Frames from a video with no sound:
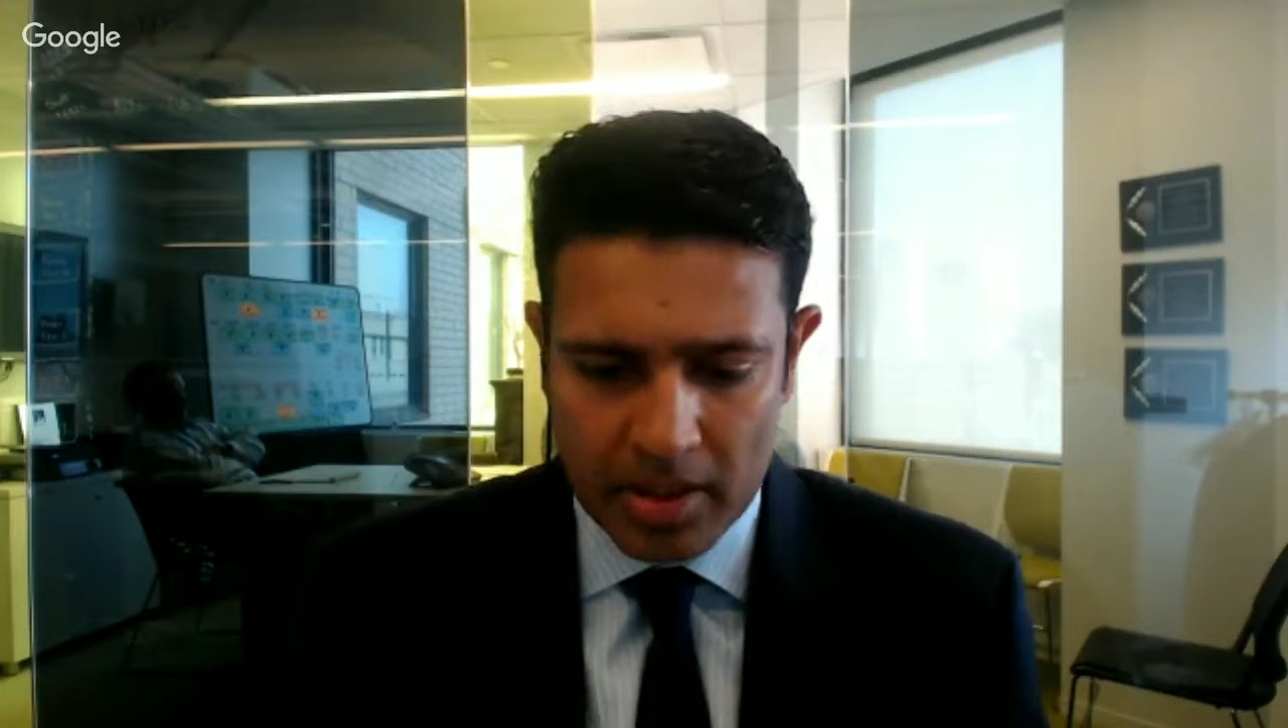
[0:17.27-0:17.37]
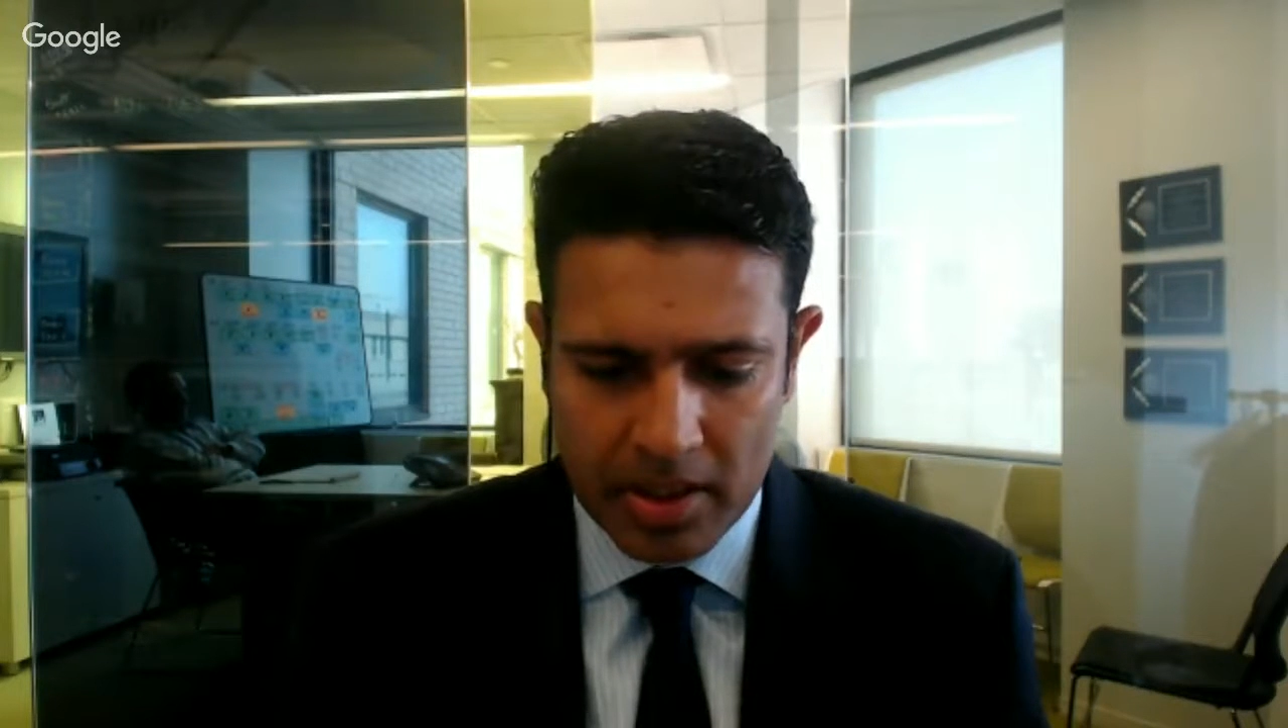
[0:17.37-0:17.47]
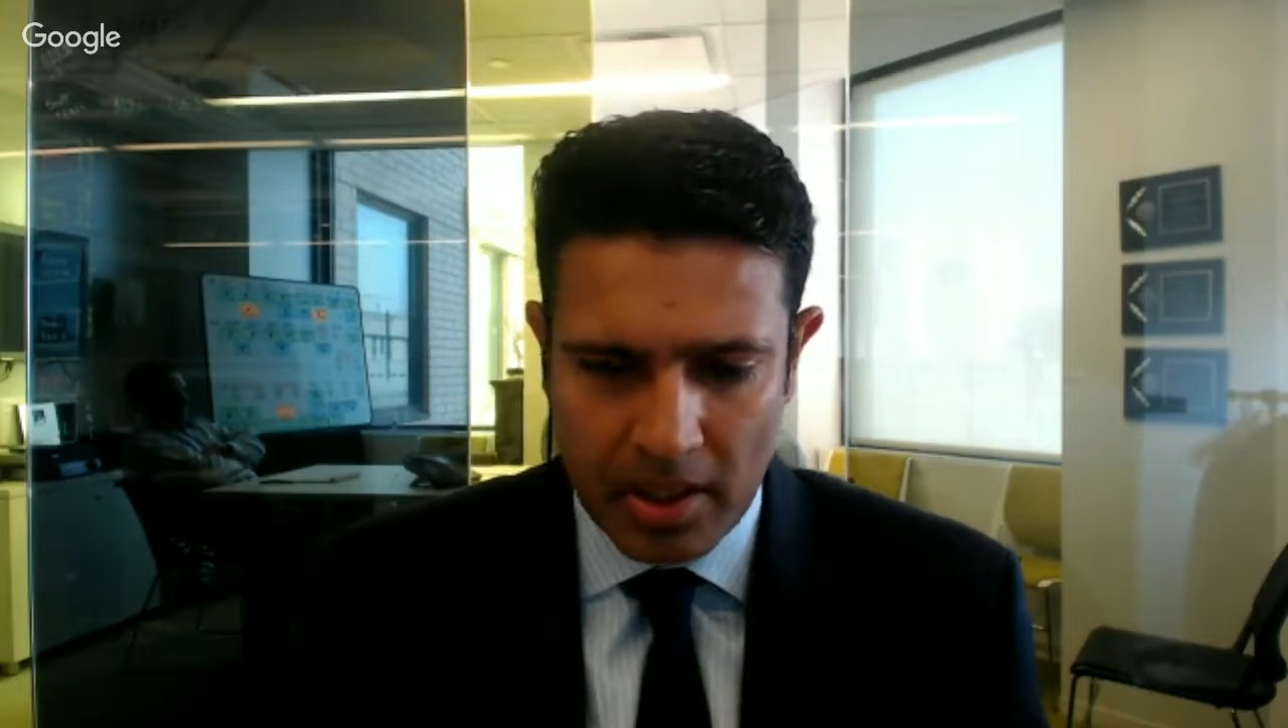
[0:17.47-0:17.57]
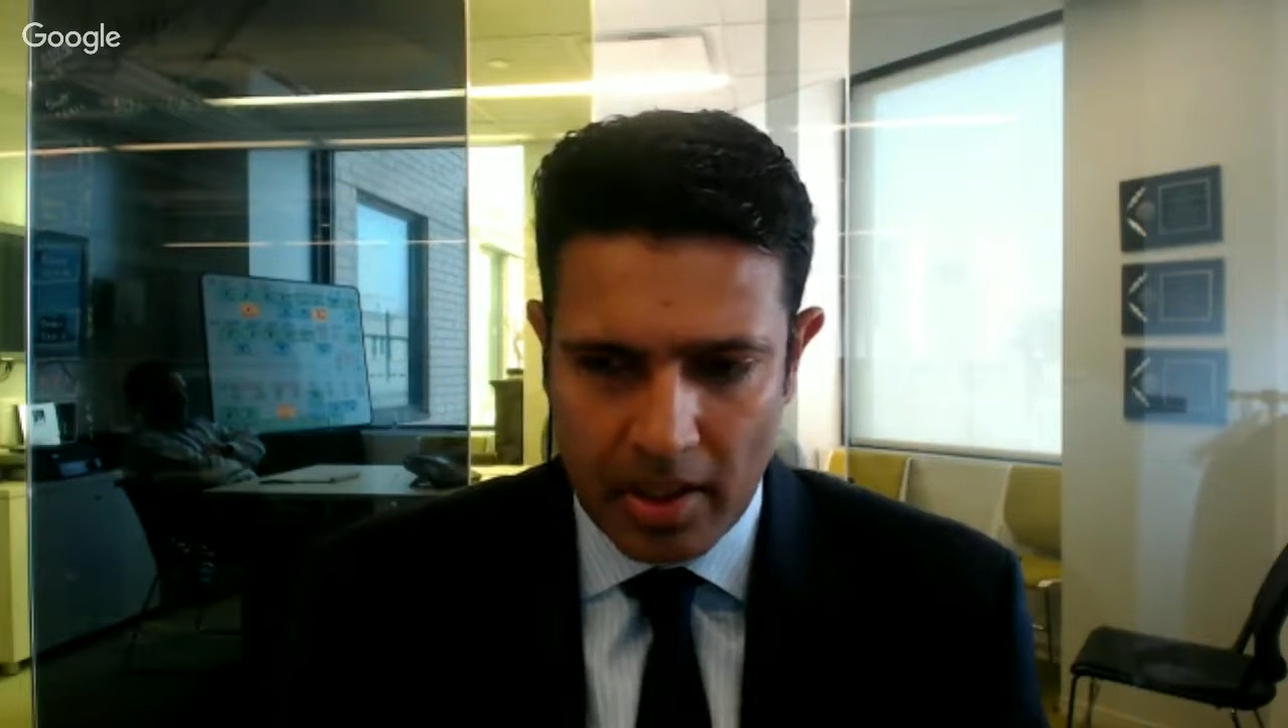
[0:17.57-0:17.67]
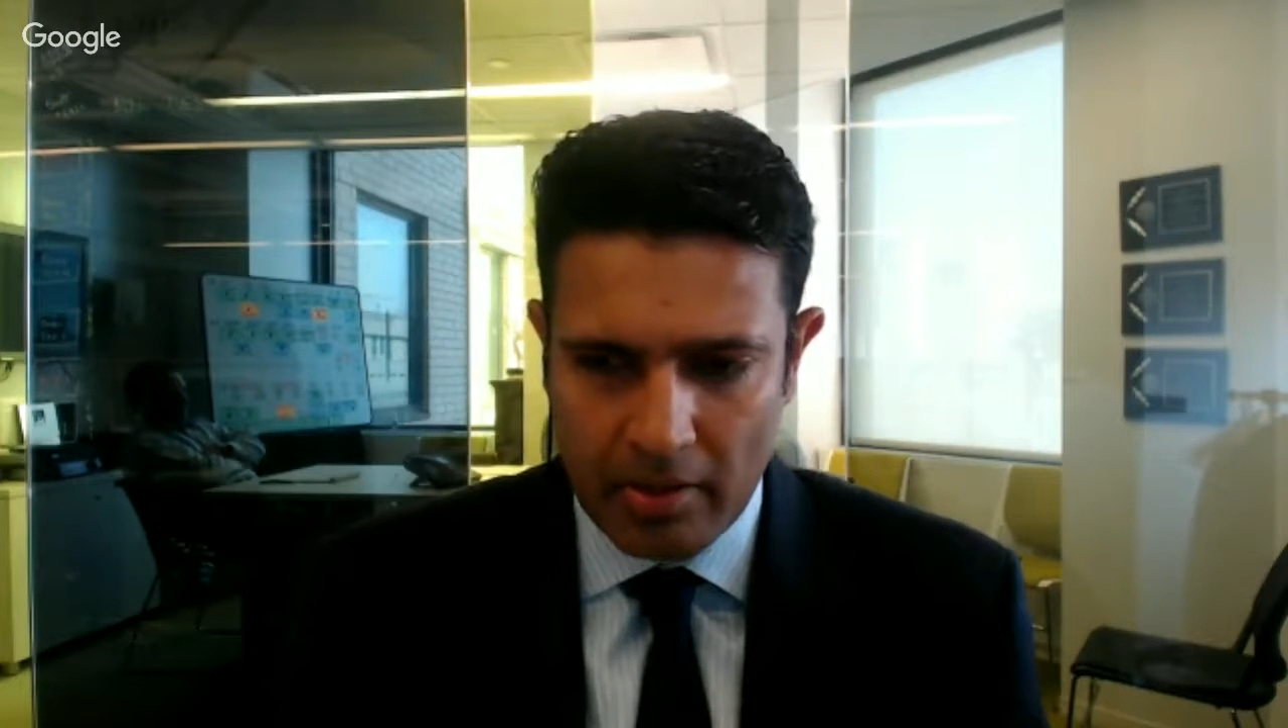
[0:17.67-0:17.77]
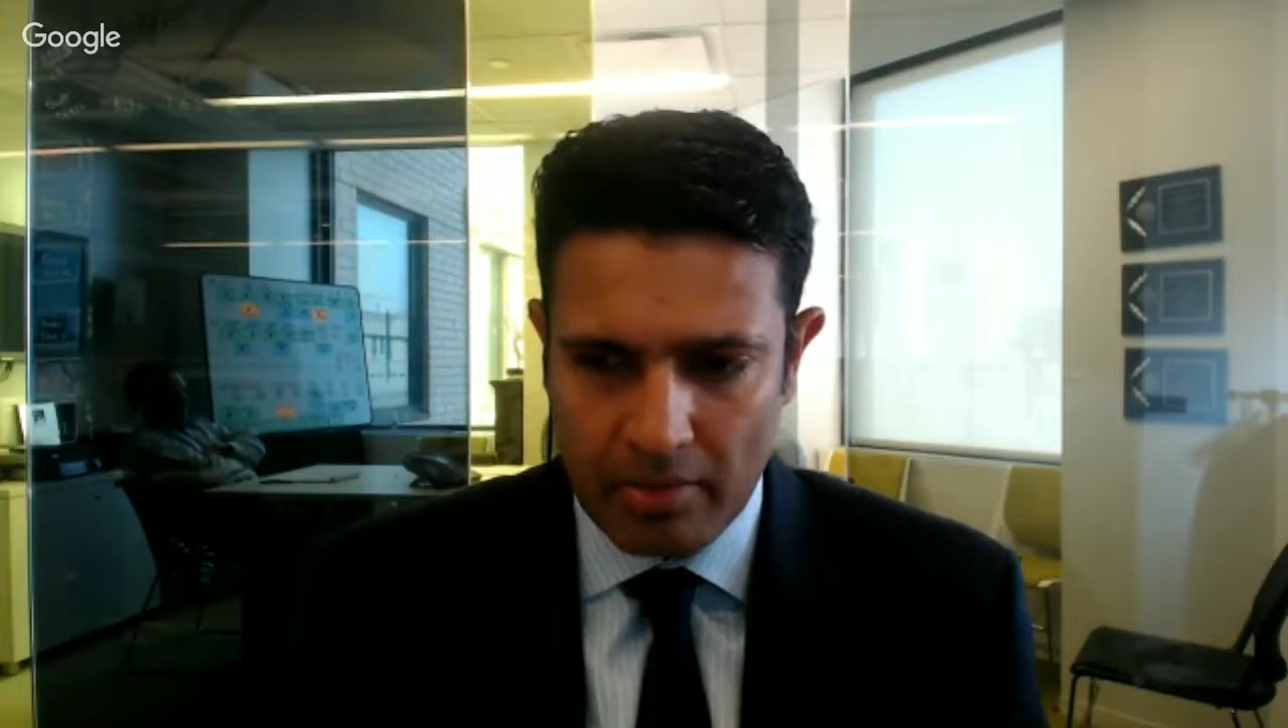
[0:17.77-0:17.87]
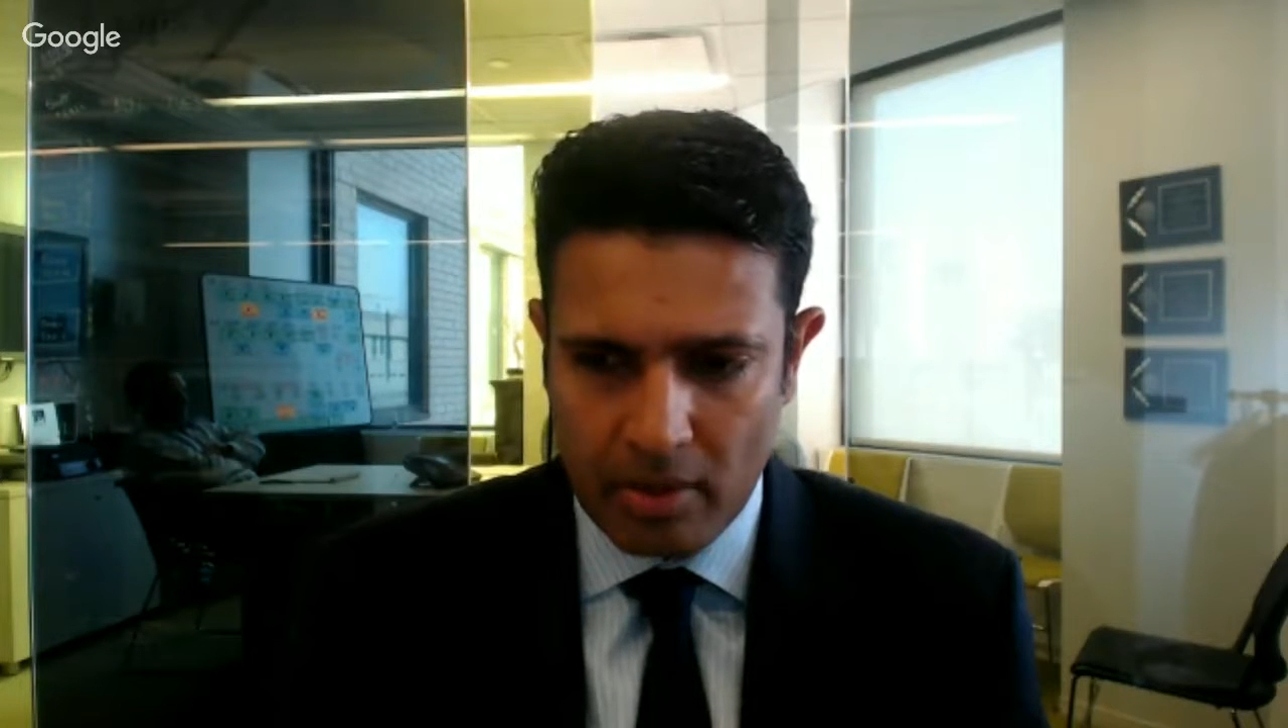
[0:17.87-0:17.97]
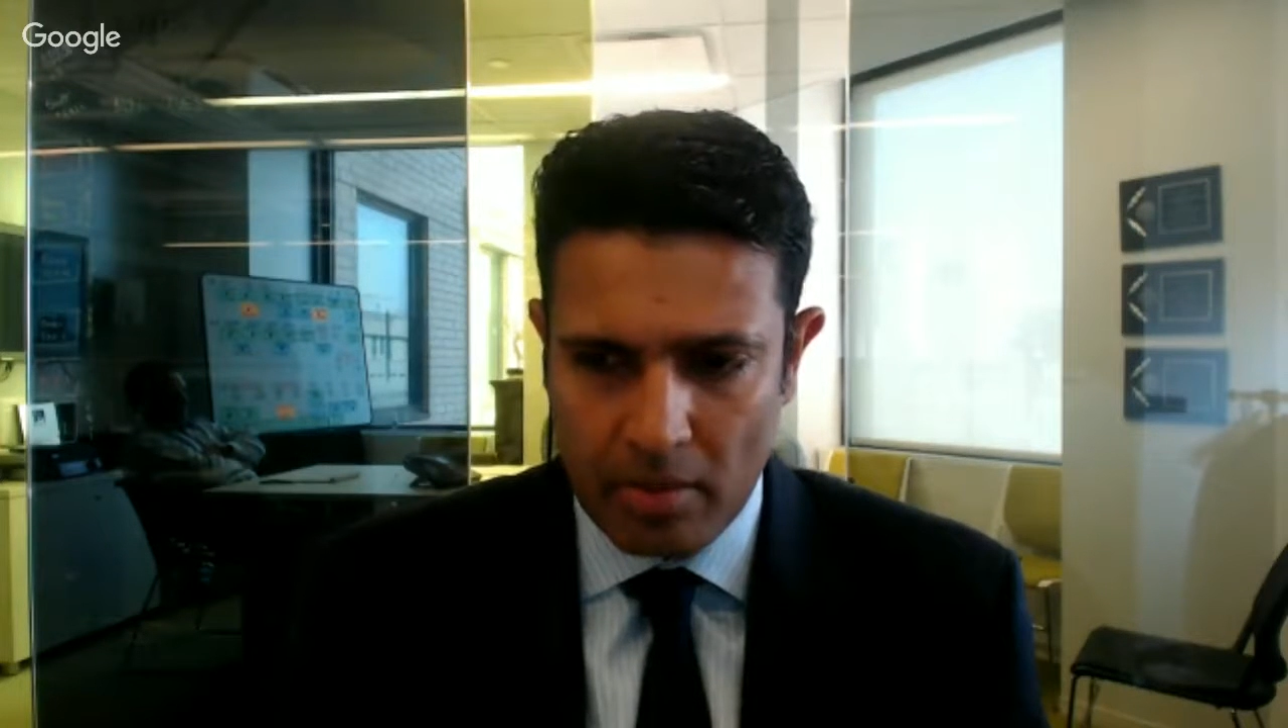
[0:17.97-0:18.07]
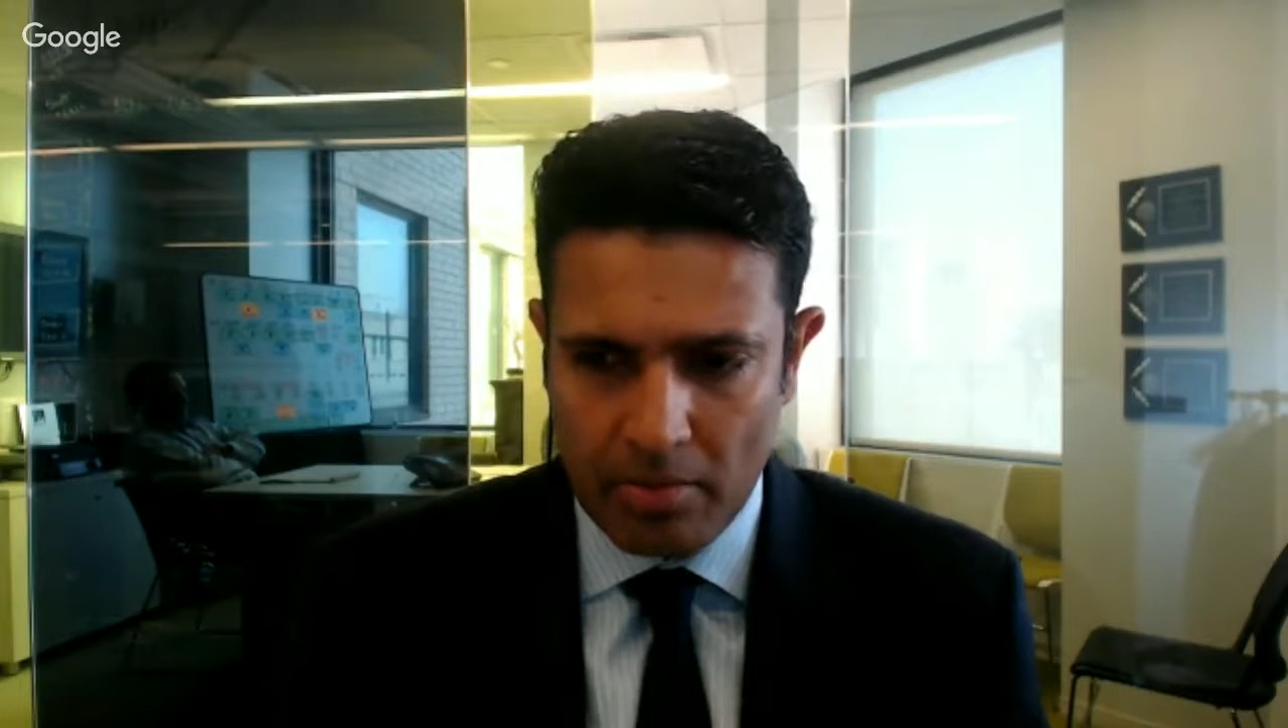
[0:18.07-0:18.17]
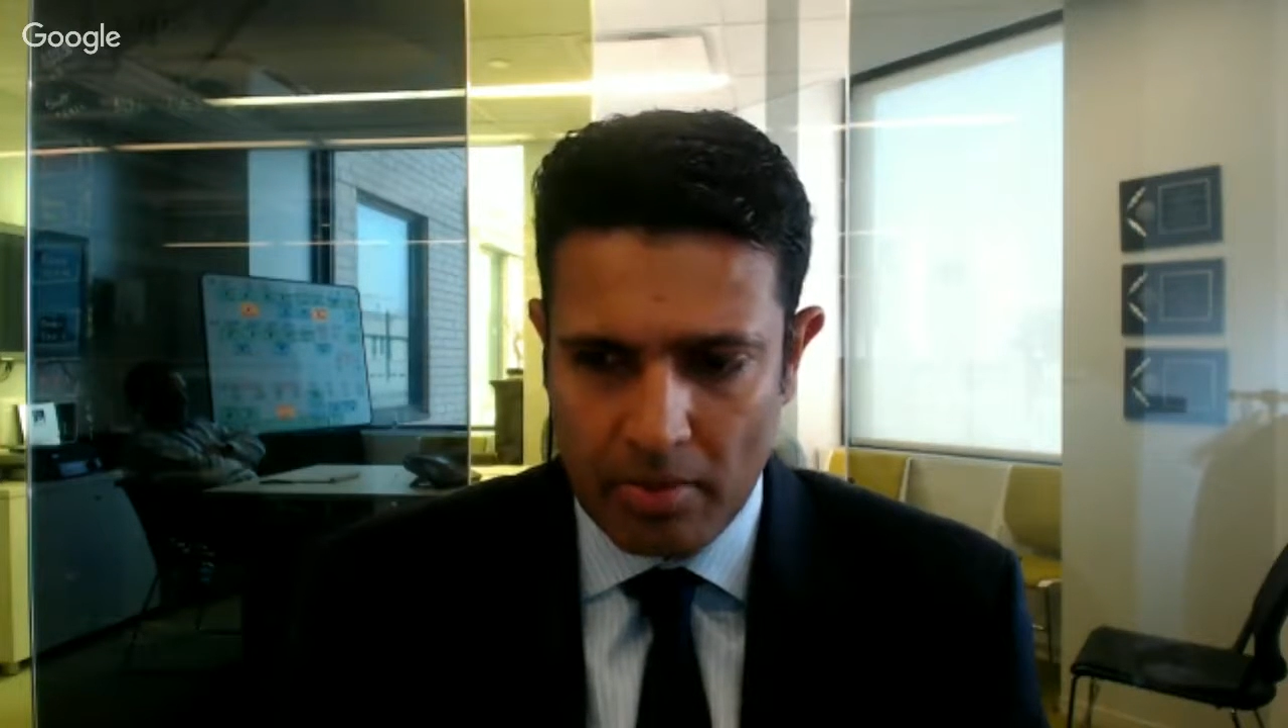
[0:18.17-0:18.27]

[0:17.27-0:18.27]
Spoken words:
today from